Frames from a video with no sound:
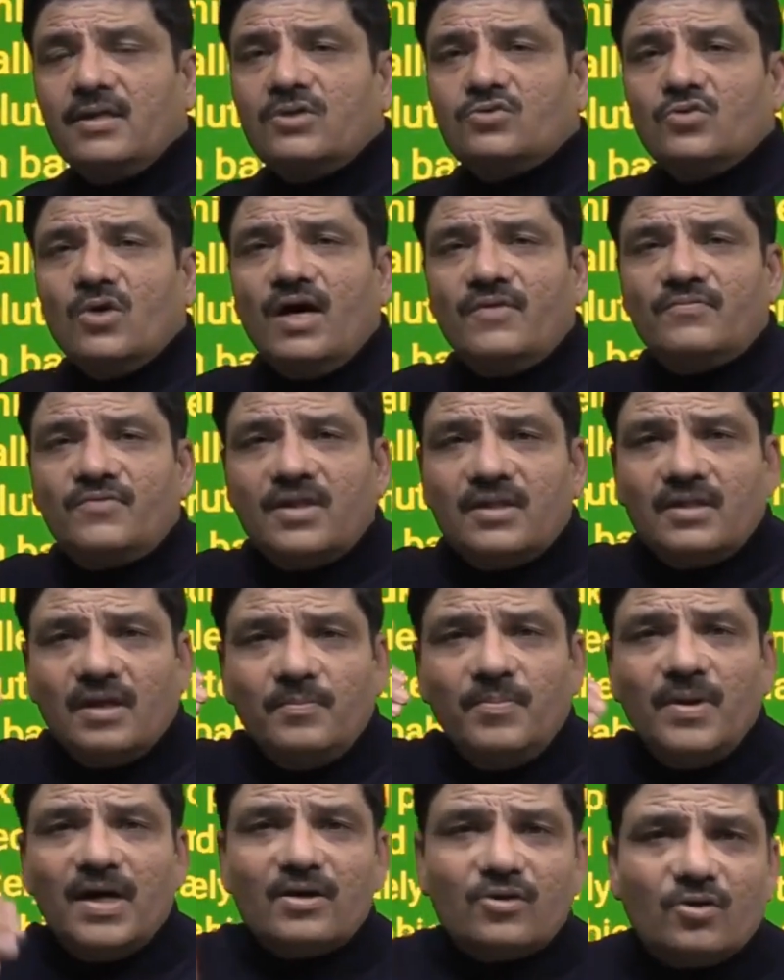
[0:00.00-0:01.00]
So after the
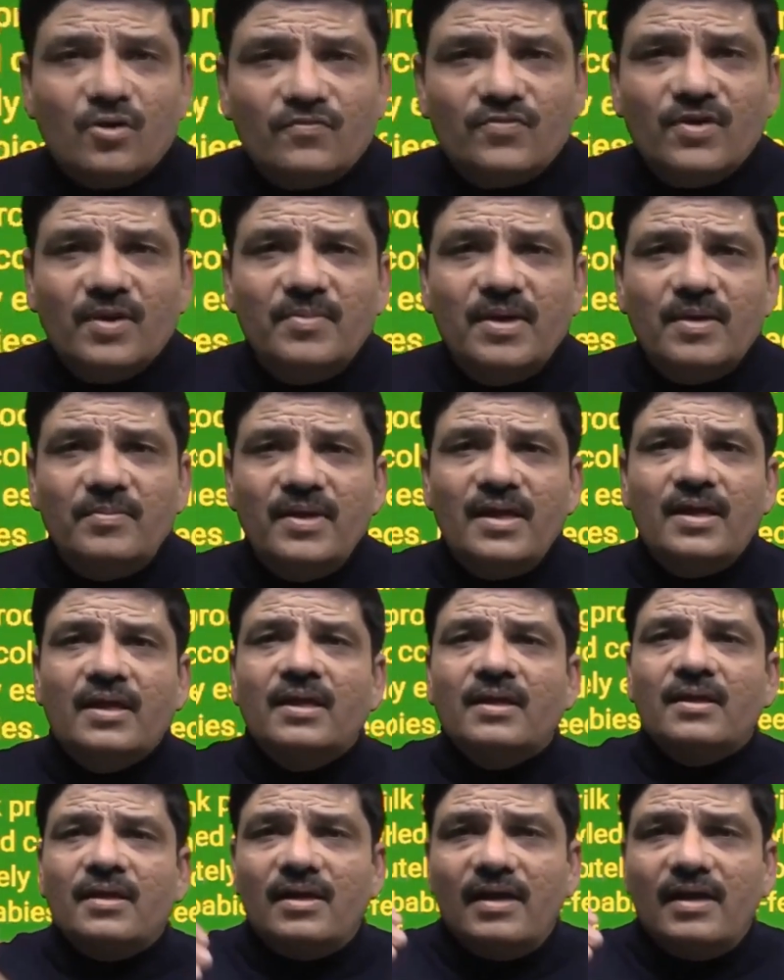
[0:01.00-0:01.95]
birth of the baby,